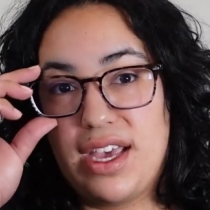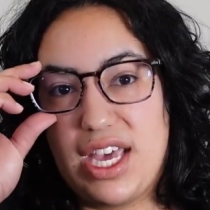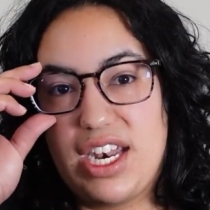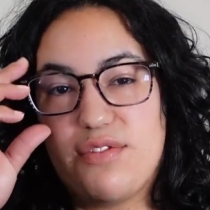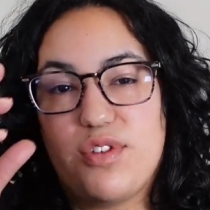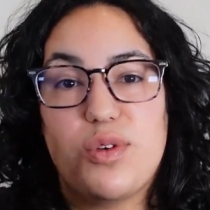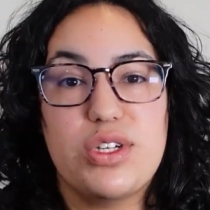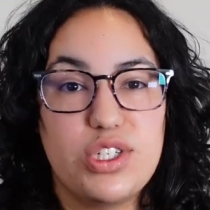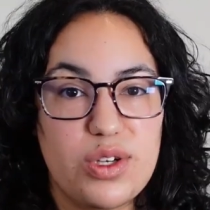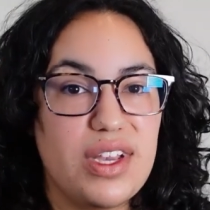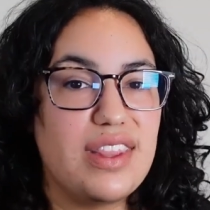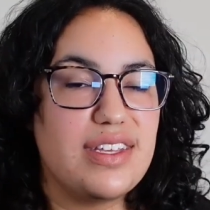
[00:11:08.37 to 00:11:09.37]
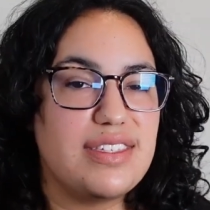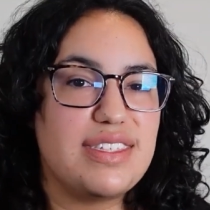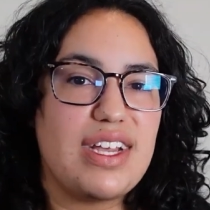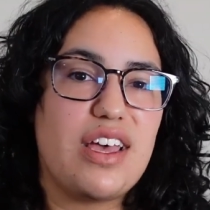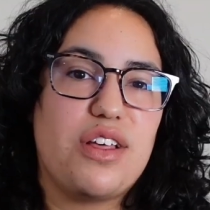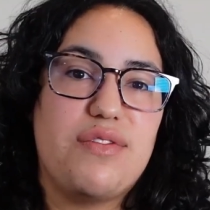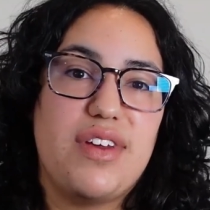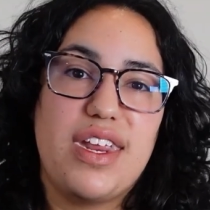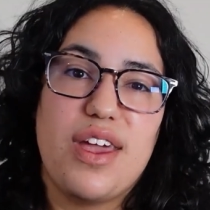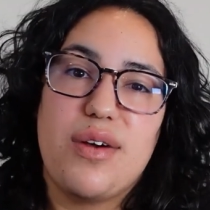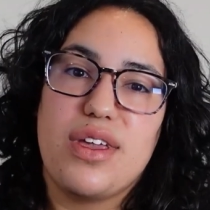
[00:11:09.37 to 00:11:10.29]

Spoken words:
And if you enjoyed this style of video,